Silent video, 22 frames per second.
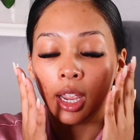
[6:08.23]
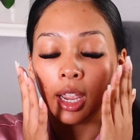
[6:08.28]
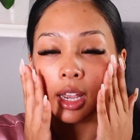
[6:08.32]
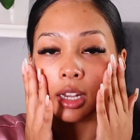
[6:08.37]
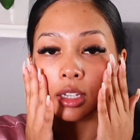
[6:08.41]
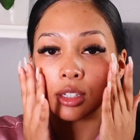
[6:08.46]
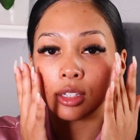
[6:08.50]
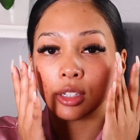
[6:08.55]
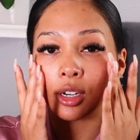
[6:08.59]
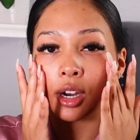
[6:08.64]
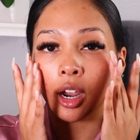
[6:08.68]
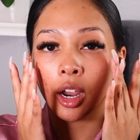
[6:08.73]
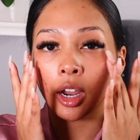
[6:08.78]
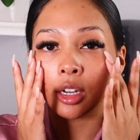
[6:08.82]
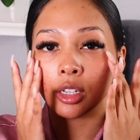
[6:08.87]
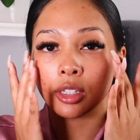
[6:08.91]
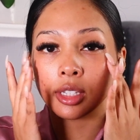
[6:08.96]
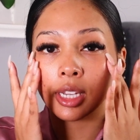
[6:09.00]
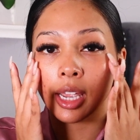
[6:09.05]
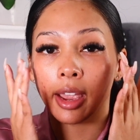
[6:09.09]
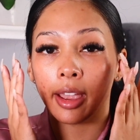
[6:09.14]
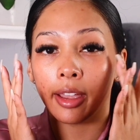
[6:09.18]
It's
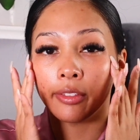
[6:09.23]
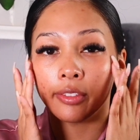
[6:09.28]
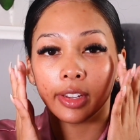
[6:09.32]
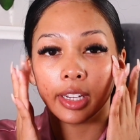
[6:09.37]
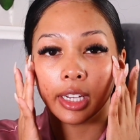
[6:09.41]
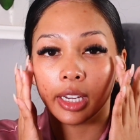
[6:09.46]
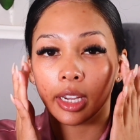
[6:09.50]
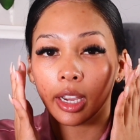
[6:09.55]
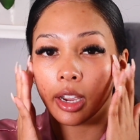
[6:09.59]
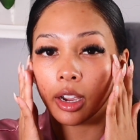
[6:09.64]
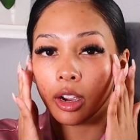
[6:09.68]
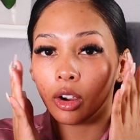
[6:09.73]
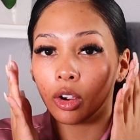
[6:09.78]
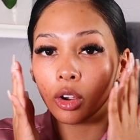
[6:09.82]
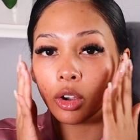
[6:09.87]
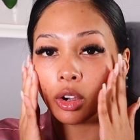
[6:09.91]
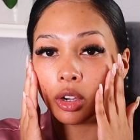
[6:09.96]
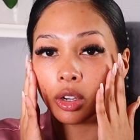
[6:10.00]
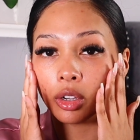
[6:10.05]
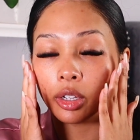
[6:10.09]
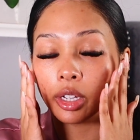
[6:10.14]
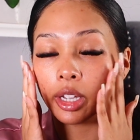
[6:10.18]
not heavy at
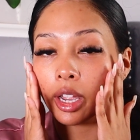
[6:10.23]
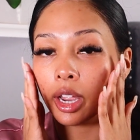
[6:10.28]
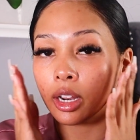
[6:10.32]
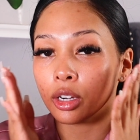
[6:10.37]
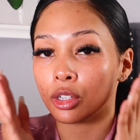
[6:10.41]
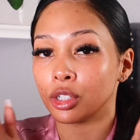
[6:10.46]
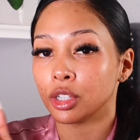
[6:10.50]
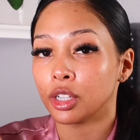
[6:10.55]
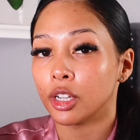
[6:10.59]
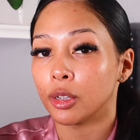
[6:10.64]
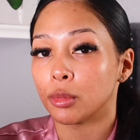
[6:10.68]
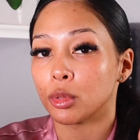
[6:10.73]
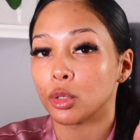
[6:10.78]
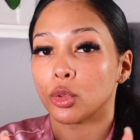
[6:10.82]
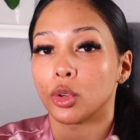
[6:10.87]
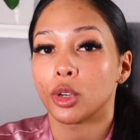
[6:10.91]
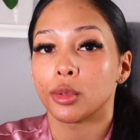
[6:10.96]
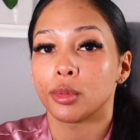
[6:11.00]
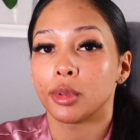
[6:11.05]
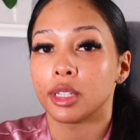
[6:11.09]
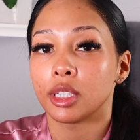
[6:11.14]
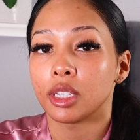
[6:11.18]
all. It actually
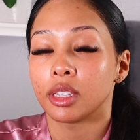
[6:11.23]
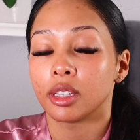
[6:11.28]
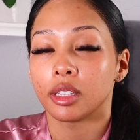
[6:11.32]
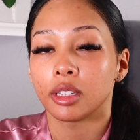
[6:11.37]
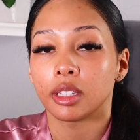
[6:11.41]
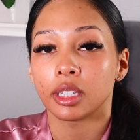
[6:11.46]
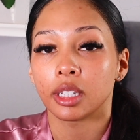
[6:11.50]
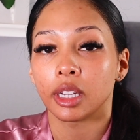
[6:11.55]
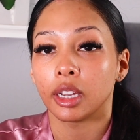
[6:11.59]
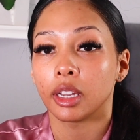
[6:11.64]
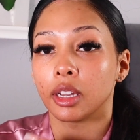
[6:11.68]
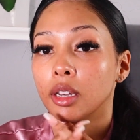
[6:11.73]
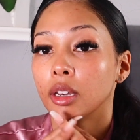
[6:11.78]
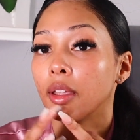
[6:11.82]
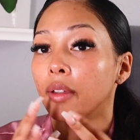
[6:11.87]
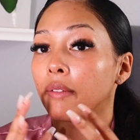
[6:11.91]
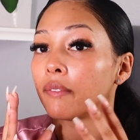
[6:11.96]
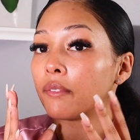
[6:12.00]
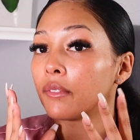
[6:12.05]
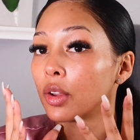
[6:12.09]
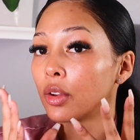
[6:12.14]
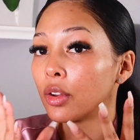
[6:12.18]
absorbs into the
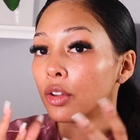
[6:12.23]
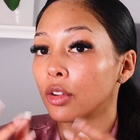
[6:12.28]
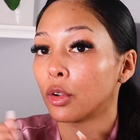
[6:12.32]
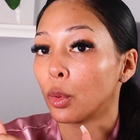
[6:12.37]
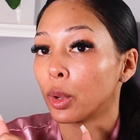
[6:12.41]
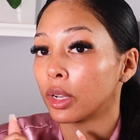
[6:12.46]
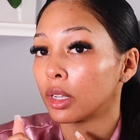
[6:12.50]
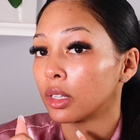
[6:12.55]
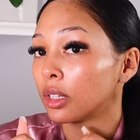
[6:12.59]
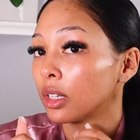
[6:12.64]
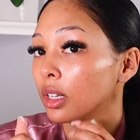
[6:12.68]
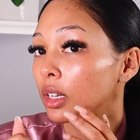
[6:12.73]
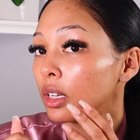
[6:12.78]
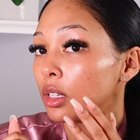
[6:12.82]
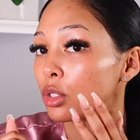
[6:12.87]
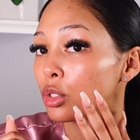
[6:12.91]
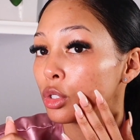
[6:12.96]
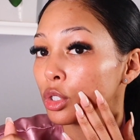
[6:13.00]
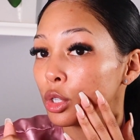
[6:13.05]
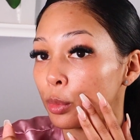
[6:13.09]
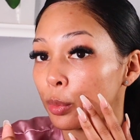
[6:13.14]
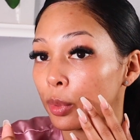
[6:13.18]
skin very quickly.
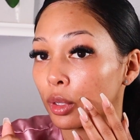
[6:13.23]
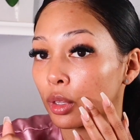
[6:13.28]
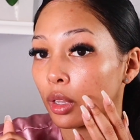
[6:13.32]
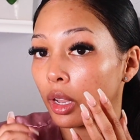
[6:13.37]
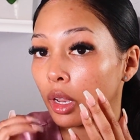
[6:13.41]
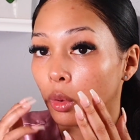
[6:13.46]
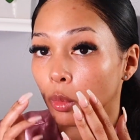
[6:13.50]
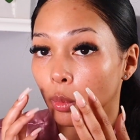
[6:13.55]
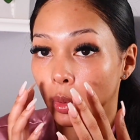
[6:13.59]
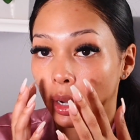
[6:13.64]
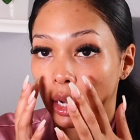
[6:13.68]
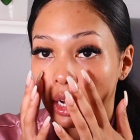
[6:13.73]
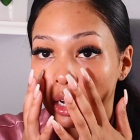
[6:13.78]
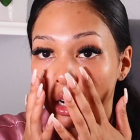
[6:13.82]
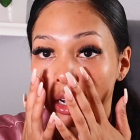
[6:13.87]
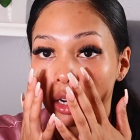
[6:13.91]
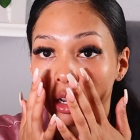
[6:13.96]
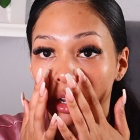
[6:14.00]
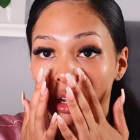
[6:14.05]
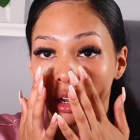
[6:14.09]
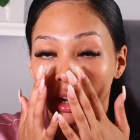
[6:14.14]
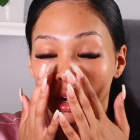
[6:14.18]
It's super
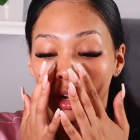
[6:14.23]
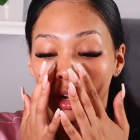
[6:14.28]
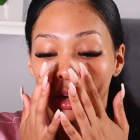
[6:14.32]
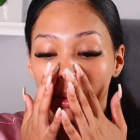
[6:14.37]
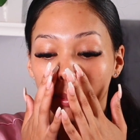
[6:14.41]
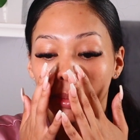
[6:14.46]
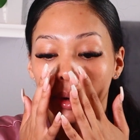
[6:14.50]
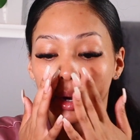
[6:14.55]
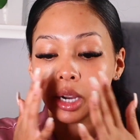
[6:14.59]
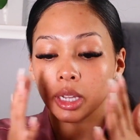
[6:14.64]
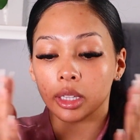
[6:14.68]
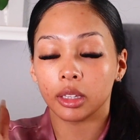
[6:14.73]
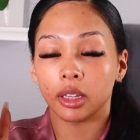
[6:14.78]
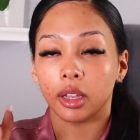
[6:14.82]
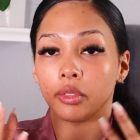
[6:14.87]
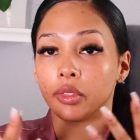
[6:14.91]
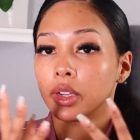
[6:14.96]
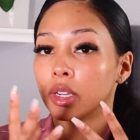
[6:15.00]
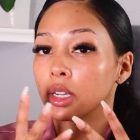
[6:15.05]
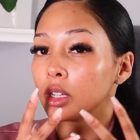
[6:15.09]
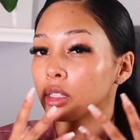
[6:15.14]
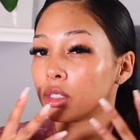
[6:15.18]
lightweight, but I
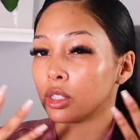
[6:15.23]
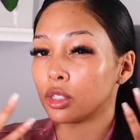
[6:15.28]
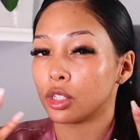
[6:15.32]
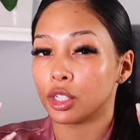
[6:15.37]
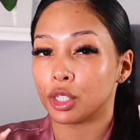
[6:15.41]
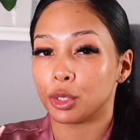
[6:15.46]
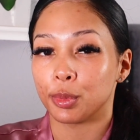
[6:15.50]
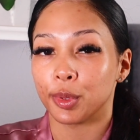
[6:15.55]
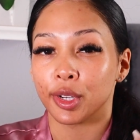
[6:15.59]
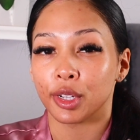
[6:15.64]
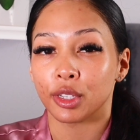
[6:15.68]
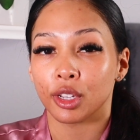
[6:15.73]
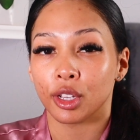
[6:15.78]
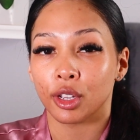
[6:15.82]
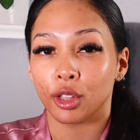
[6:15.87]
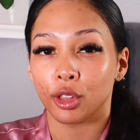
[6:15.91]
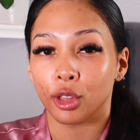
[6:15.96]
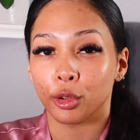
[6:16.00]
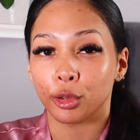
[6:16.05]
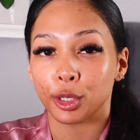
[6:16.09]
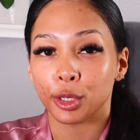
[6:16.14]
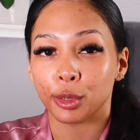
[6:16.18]
love it because it just brings a
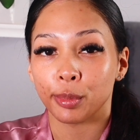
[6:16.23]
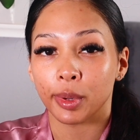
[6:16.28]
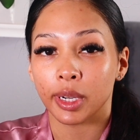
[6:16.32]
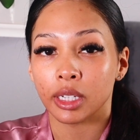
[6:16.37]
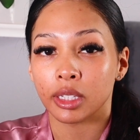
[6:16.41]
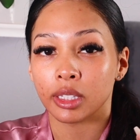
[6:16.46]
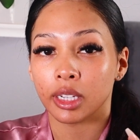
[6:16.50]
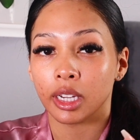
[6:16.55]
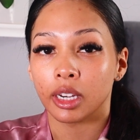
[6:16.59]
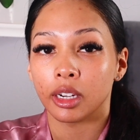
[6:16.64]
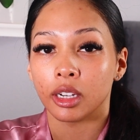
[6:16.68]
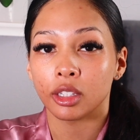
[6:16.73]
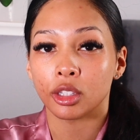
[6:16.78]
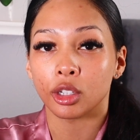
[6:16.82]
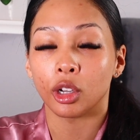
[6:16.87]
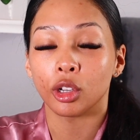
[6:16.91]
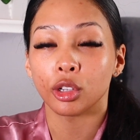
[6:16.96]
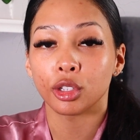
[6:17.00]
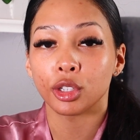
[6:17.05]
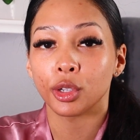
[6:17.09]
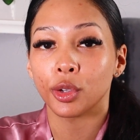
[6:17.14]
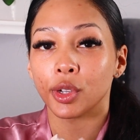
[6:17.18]
glow to my skin. It's
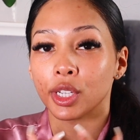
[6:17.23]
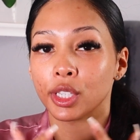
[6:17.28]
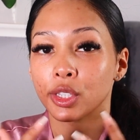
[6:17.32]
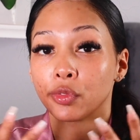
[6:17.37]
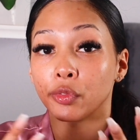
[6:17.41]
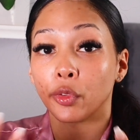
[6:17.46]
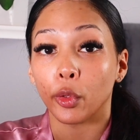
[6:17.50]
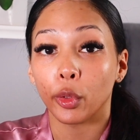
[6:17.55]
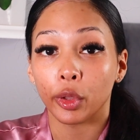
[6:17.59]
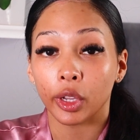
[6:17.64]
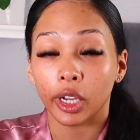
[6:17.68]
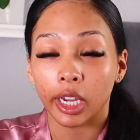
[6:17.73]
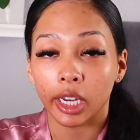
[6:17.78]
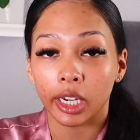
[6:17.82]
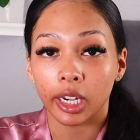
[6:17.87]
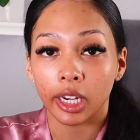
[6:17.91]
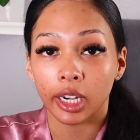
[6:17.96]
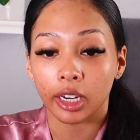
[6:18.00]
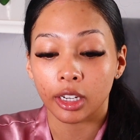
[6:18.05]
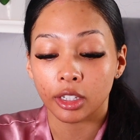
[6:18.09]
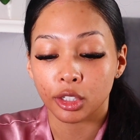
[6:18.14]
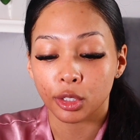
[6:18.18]
also
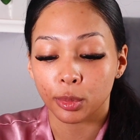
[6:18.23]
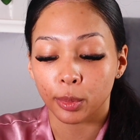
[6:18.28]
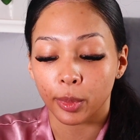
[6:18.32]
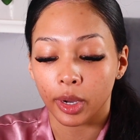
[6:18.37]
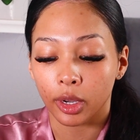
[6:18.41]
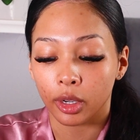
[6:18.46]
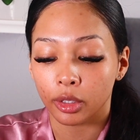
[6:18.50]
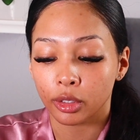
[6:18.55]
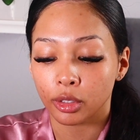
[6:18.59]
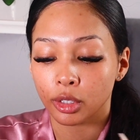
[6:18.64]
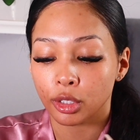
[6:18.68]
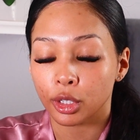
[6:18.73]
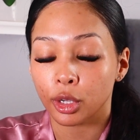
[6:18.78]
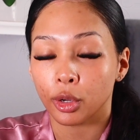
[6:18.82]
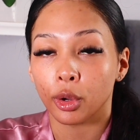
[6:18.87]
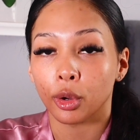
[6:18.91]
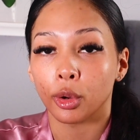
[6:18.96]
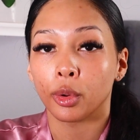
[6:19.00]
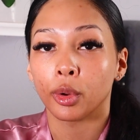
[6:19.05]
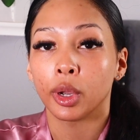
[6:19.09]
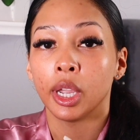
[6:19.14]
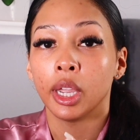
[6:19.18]
exfoliating as well,
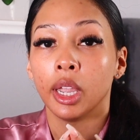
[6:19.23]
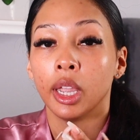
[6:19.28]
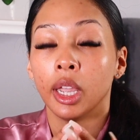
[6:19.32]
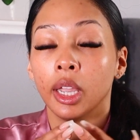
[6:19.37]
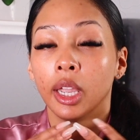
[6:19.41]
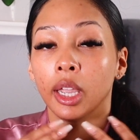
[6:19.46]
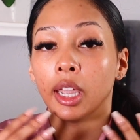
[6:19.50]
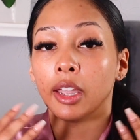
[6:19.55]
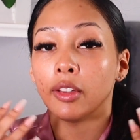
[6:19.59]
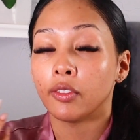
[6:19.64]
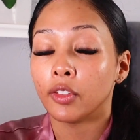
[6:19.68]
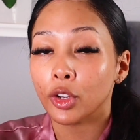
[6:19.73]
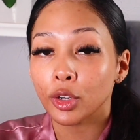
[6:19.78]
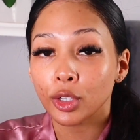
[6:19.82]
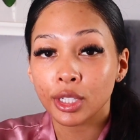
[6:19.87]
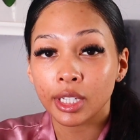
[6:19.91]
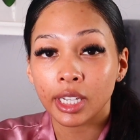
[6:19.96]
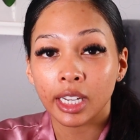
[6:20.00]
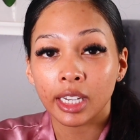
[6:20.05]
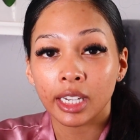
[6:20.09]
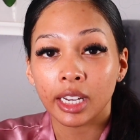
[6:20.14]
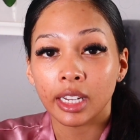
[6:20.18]
so if your
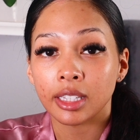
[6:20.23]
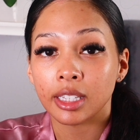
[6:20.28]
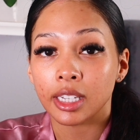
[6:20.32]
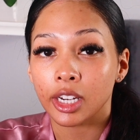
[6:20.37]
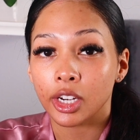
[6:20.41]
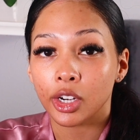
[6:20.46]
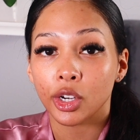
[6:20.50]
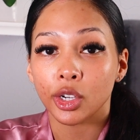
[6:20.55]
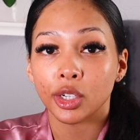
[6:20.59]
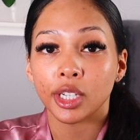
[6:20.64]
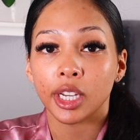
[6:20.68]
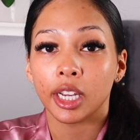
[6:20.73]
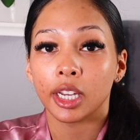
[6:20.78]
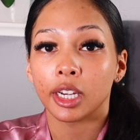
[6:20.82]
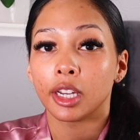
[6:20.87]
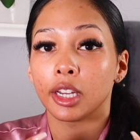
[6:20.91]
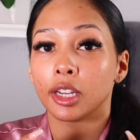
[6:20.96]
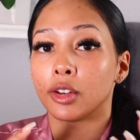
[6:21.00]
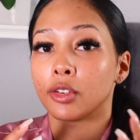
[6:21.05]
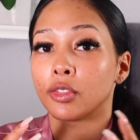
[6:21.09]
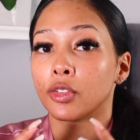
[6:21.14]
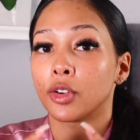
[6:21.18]
skin gets
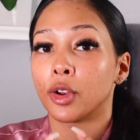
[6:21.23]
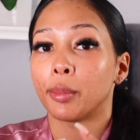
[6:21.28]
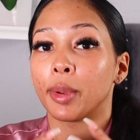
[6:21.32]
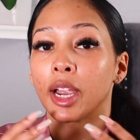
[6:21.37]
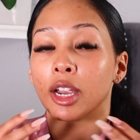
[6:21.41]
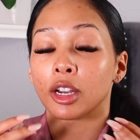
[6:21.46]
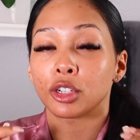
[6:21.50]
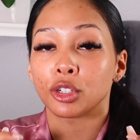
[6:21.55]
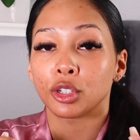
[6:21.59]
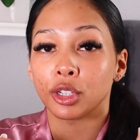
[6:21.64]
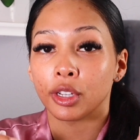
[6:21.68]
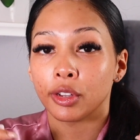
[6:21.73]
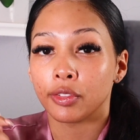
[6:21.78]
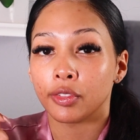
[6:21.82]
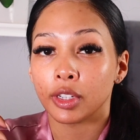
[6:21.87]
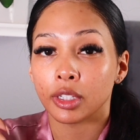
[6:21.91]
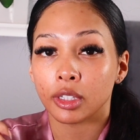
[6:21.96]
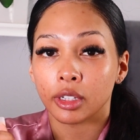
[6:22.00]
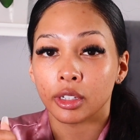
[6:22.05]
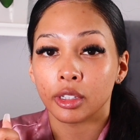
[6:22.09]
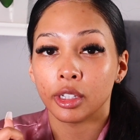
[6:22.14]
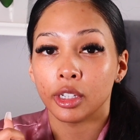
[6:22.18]
irritated from actually
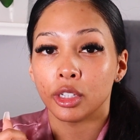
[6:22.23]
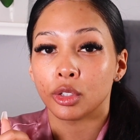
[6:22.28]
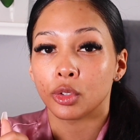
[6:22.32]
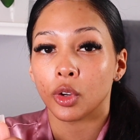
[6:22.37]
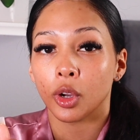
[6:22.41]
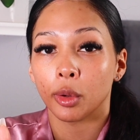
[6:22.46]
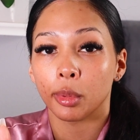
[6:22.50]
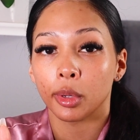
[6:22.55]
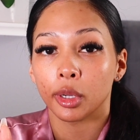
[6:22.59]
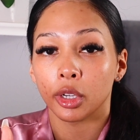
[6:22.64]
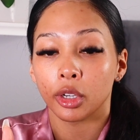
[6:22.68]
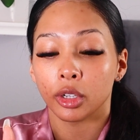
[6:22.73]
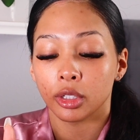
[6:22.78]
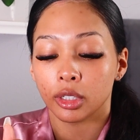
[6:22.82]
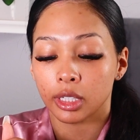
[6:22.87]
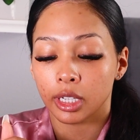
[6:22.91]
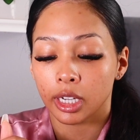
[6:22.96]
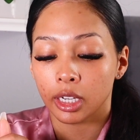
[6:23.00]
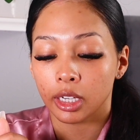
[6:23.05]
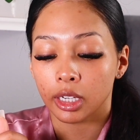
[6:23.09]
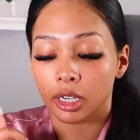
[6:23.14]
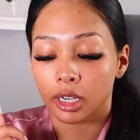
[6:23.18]
physically scrubbing your
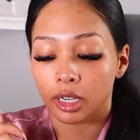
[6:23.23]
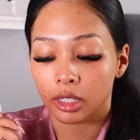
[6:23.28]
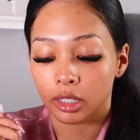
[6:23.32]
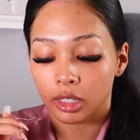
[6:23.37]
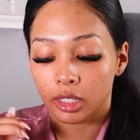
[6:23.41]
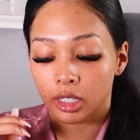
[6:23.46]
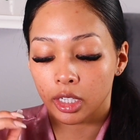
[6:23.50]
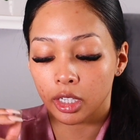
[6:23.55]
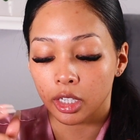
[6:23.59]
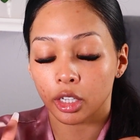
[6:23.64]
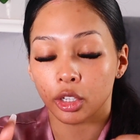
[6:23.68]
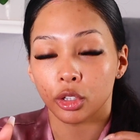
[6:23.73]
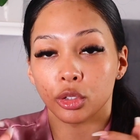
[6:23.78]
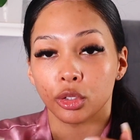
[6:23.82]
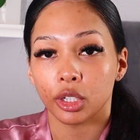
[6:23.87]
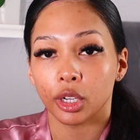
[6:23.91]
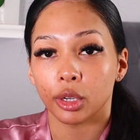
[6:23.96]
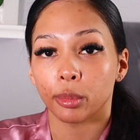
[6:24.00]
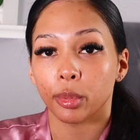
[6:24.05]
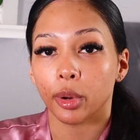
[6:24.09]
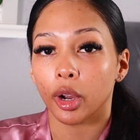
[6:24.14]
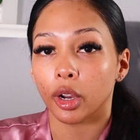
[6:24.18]
skin, I think
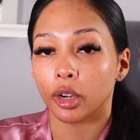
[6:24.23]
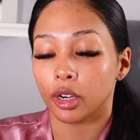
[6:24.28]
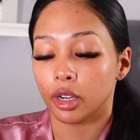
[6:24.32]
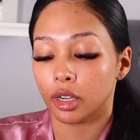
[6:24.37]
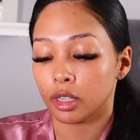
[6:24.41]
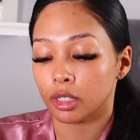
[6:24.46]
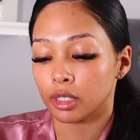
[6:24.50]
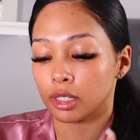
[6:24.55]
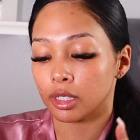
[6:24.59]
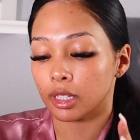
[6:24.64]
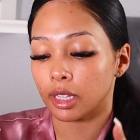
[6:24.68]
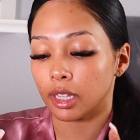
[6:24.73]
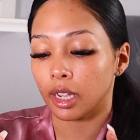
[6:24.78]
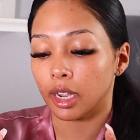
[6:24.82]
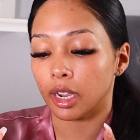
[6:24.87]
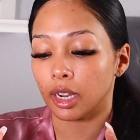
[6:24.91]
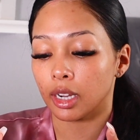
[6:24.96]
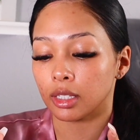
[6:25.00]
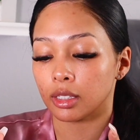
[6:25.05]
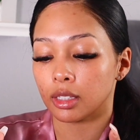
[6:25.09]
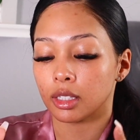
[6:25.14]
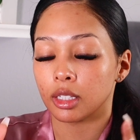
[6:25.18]
using products
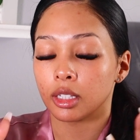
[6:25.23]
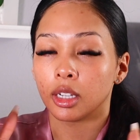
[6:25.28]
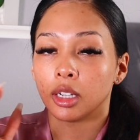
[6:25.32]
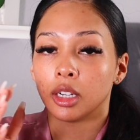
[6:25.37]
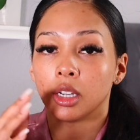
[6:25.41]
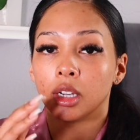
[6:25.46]
that